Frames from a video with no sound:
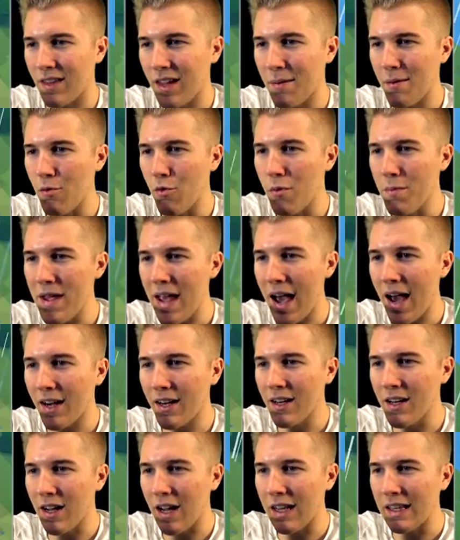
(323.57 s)
I mean, we'll be
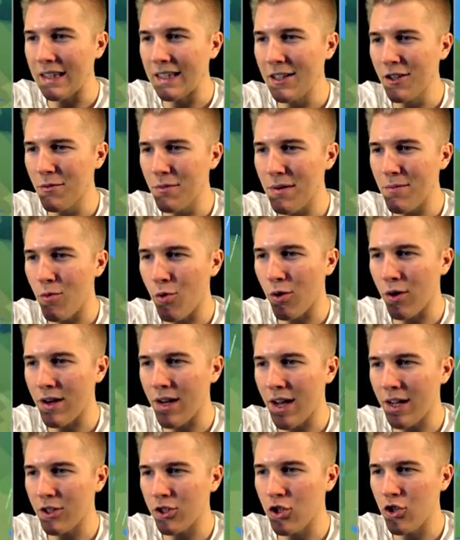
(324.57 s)
adding a little bit more,
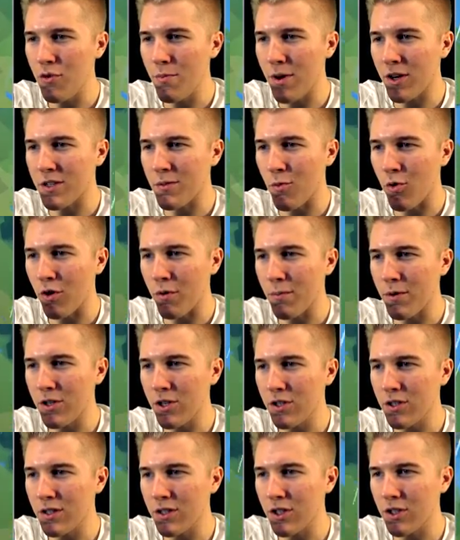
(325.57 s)
not too much more, but
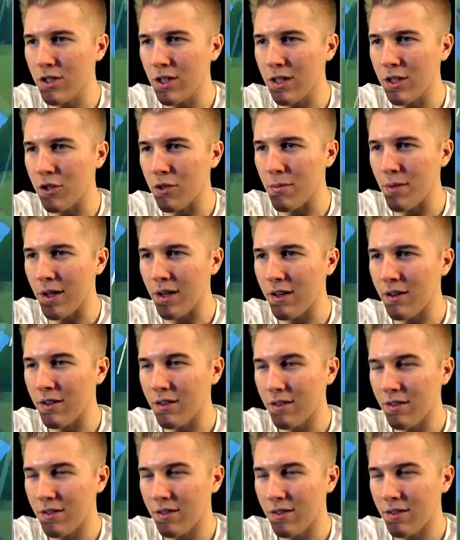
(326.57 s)
just, just a little bit.